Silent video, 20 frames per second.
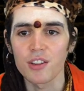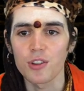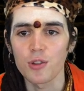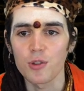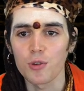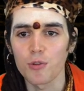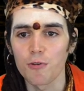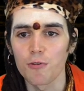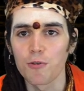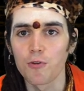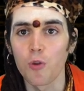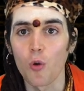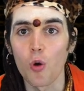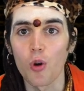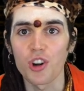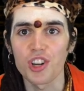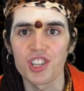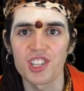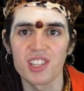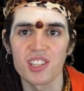you know,
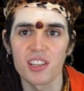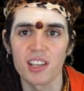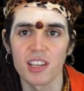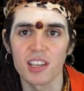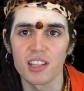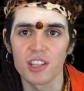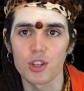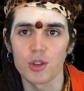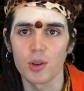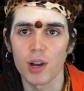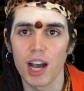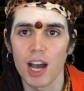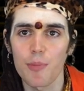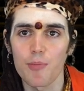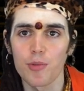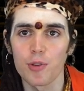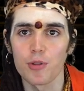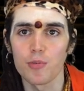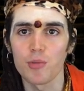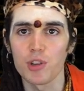force things to
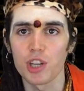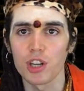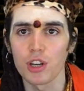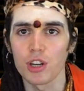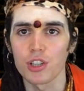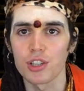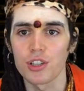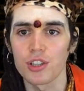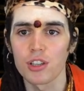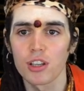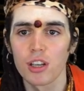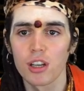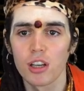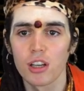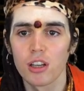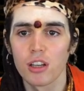happen because